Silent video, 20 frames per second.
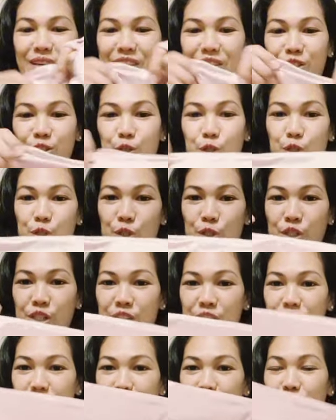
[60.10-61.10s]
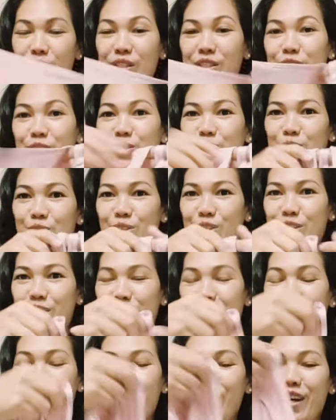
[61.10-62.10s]
skirt, with skirt.
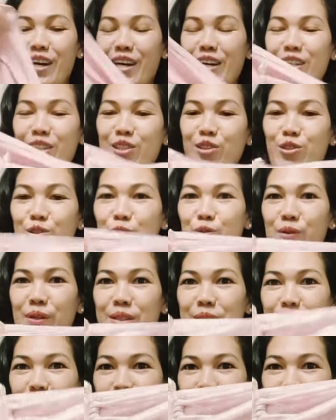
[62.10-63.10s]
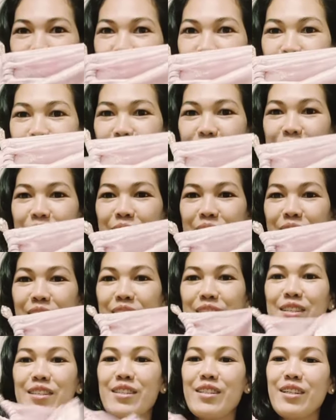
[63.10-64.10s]
And look, what's this?
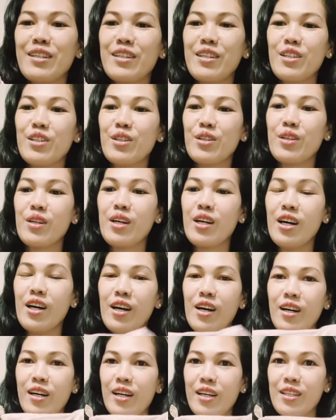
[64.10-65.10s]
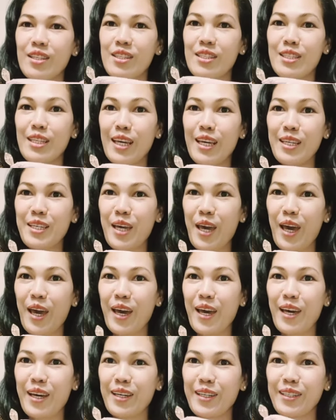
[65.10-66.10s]
It's a snake
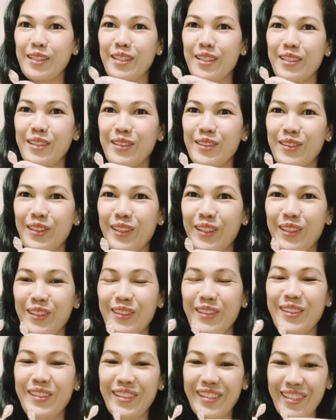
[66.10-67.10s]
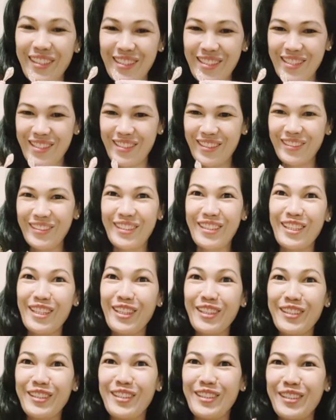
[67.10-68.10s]
head. Wow, that's so
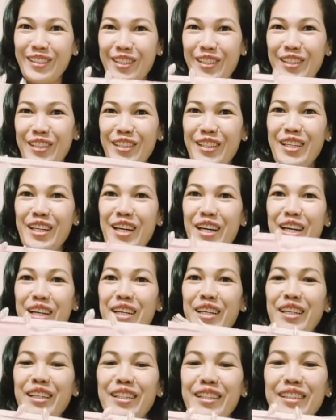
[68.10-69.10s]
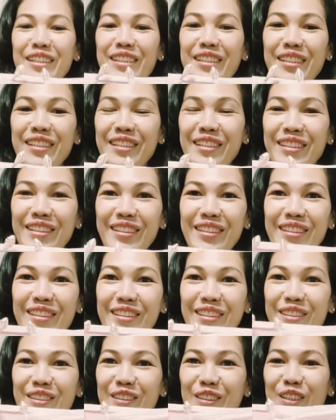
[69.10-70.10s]
cute.
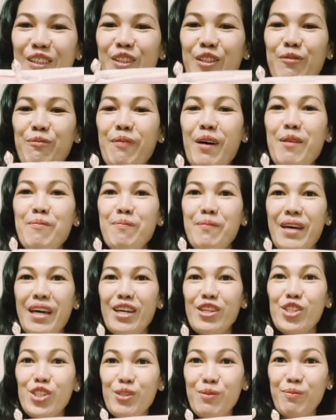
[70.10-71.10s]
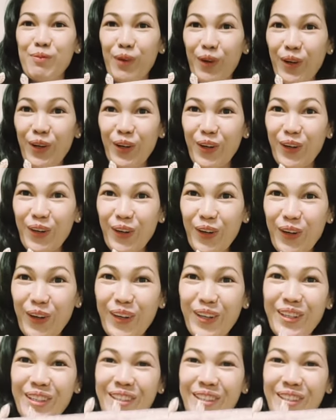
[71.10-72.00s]
Oh, ang beshi mo.